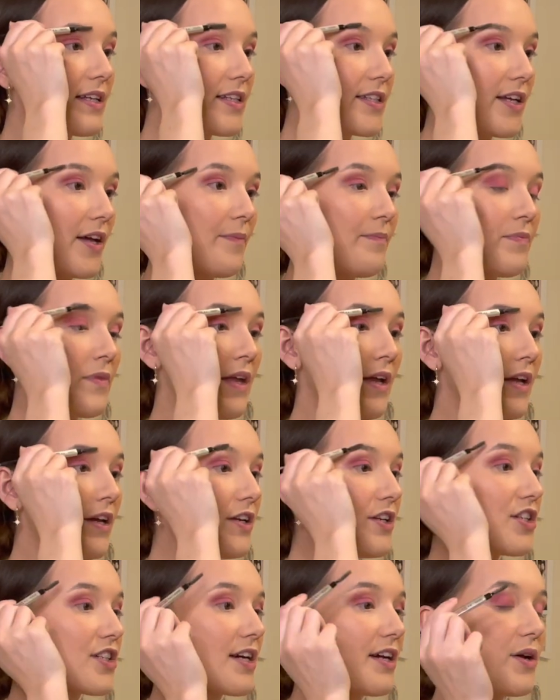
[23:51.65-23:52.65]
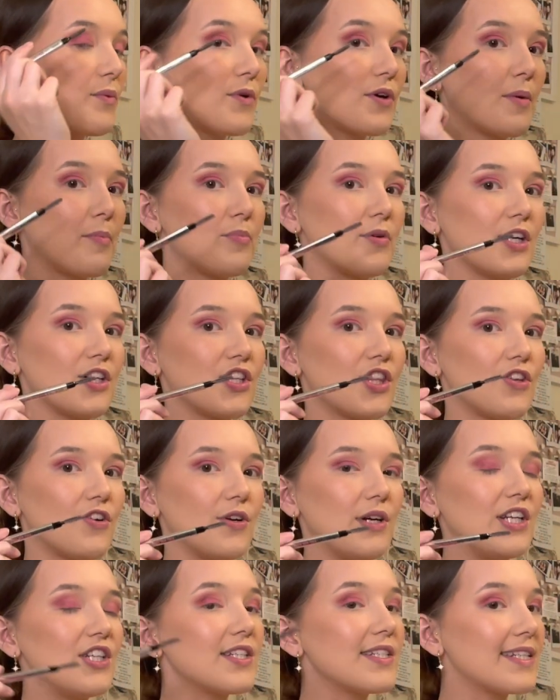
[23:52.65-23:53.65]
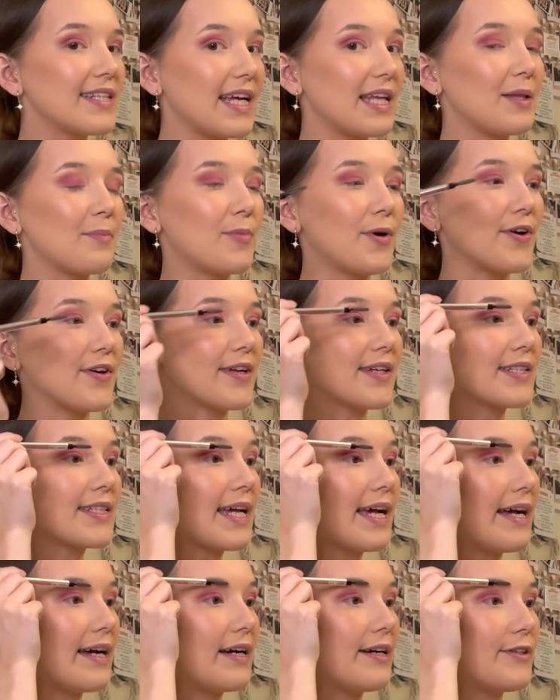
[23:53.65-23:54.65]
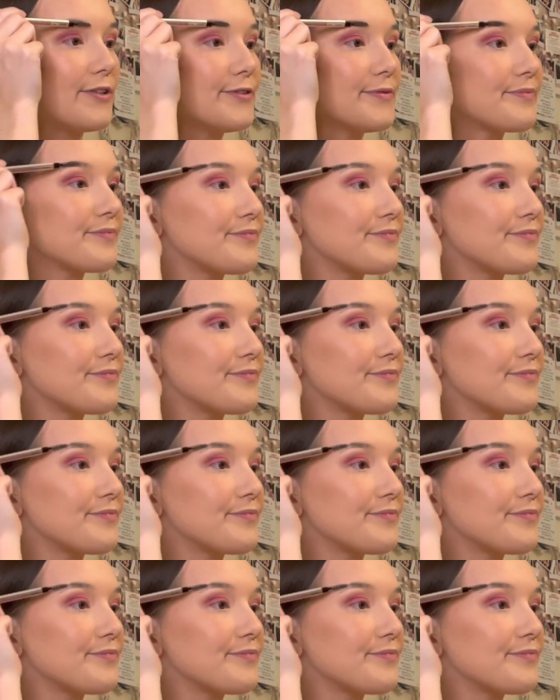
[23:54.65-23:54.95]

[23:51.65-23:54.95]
So you just kind of want to brush through it just to get the product out.